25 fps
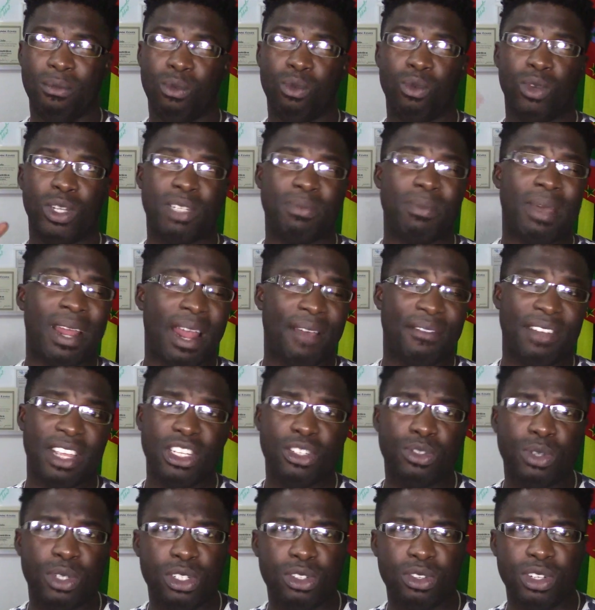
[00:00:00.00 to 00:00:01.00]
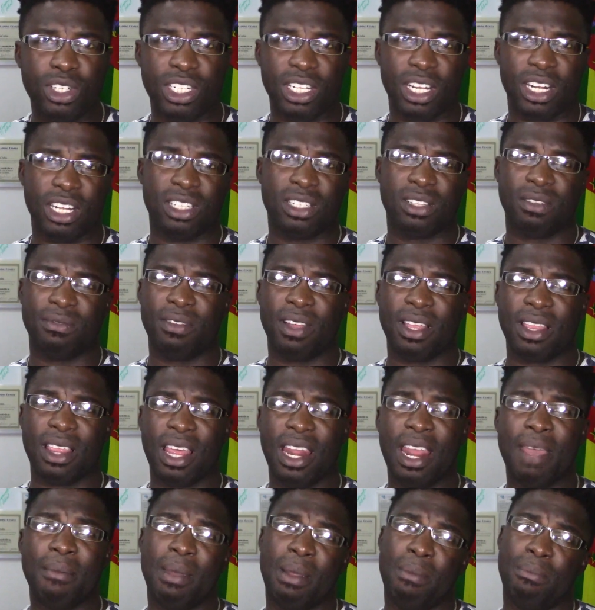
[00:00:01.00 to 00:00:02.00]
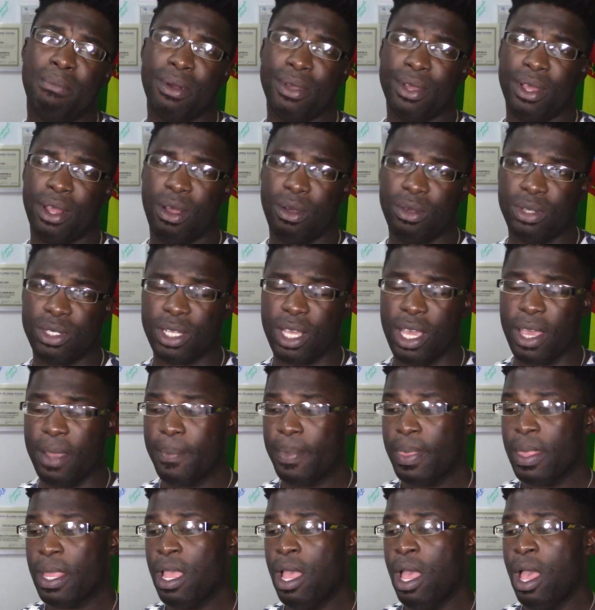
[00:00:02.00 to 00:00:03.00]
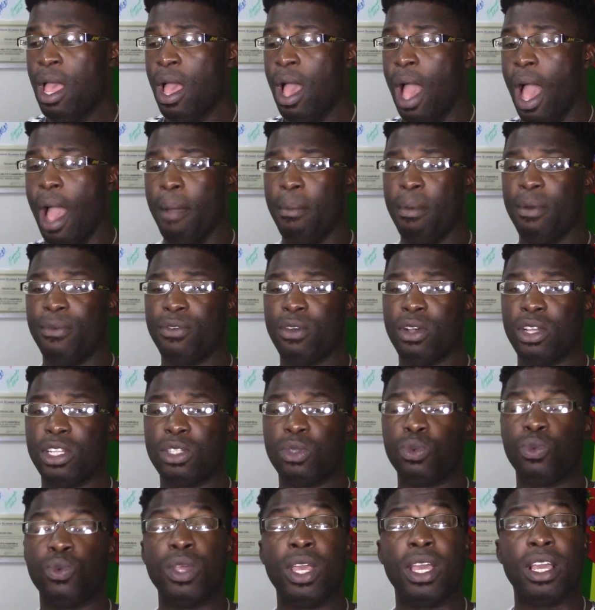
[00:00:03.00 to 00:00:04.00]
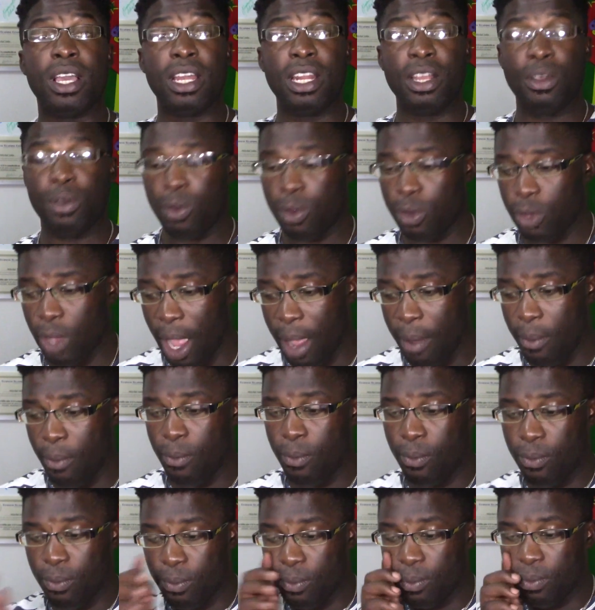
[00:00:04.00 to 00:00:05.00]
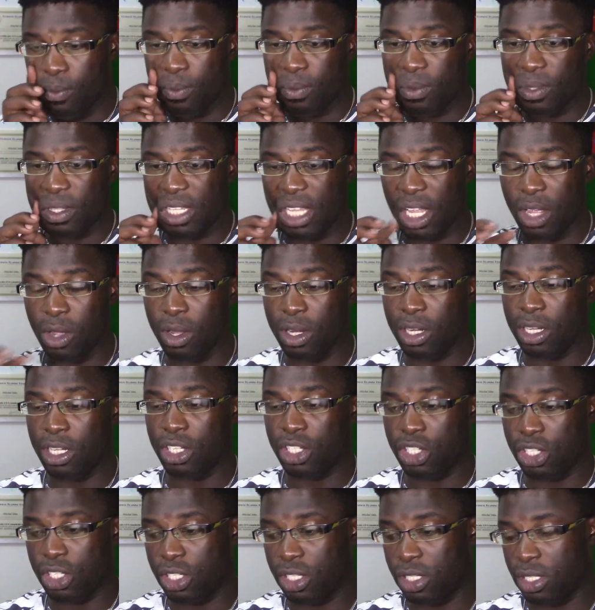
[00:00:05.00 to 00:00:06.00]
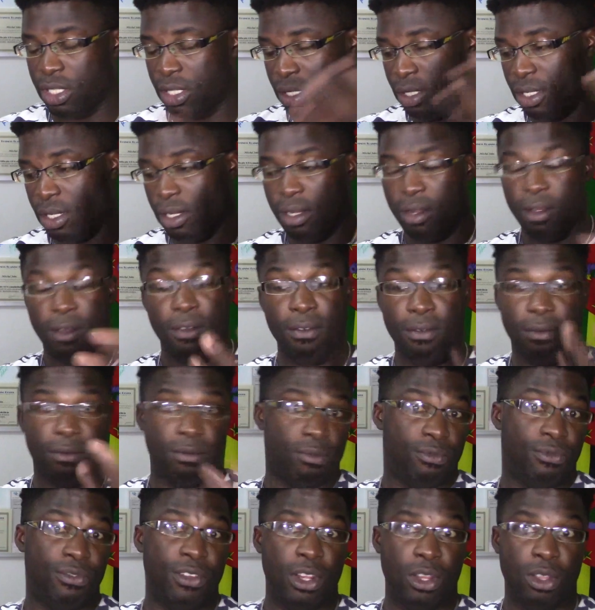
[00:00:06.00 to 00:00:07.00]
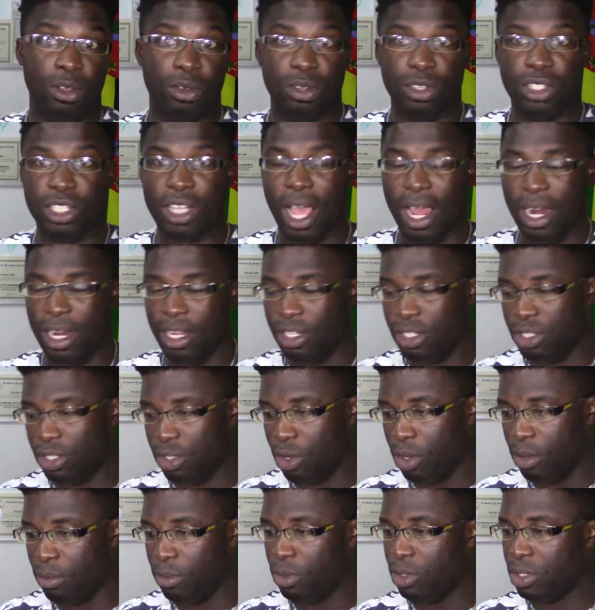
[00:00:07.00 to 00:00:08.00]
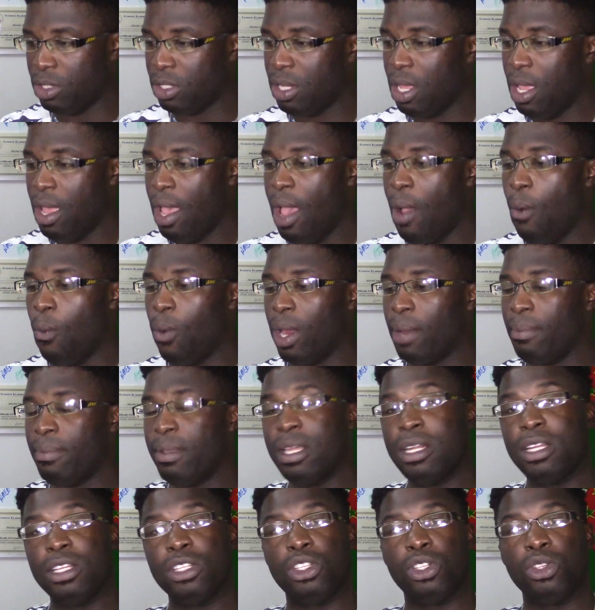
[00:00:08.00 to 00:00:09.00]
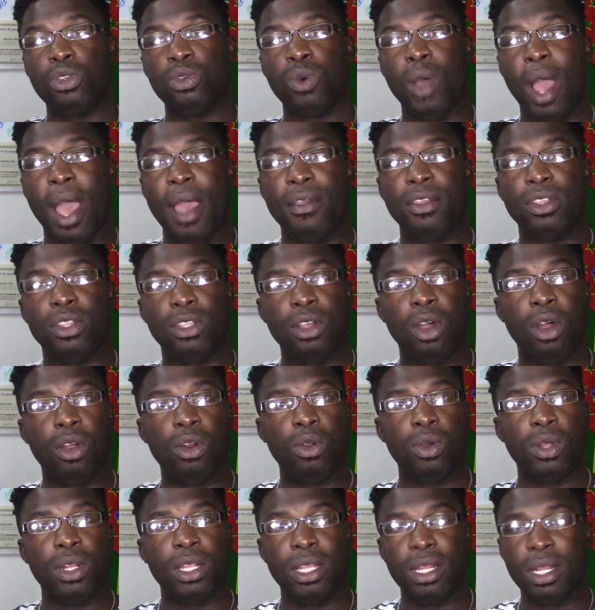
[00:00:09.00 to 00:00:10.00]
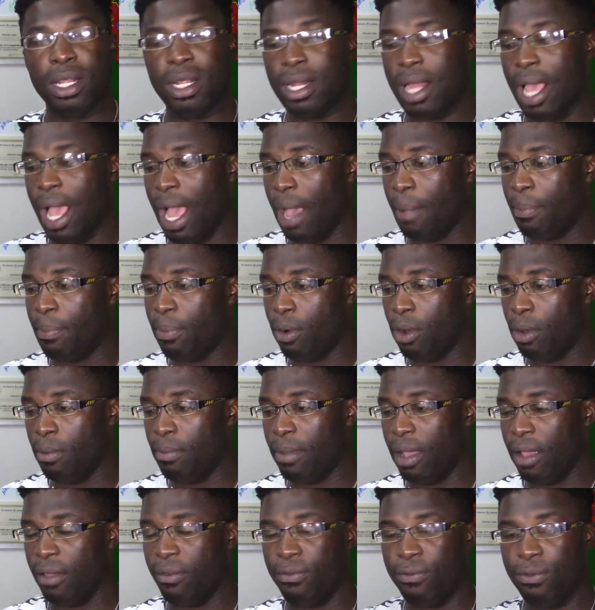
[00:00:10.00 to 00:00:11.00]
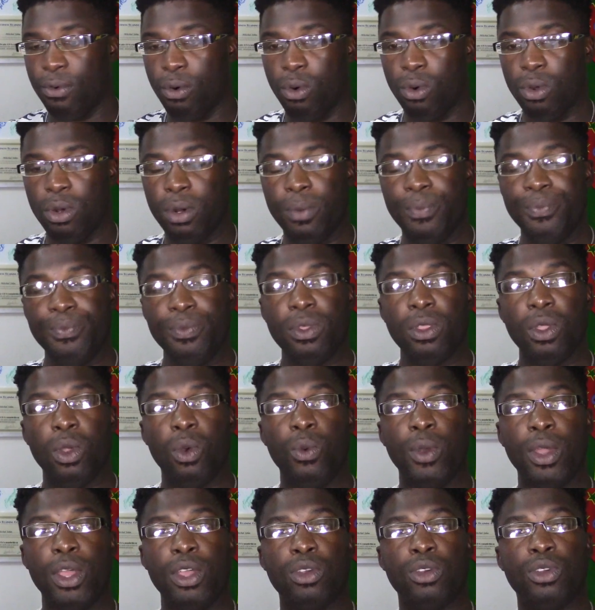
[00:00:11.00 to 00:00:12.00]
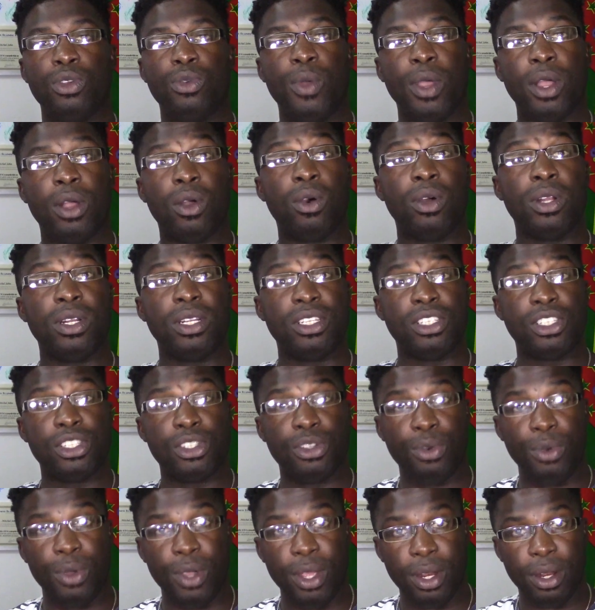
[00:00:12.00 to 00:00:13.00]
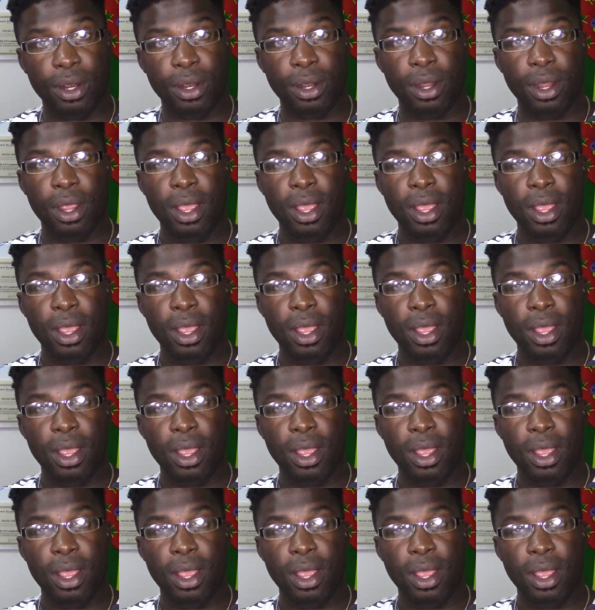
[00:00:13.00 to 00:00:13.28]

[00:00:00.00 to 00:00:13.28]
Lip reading: which might have age restriction and stuff like that, I might blur it out, okay? Of course, we are gonna take on this video challenge almost. What I'm gonna do, I downloaded an app on my phone where you could record the screen.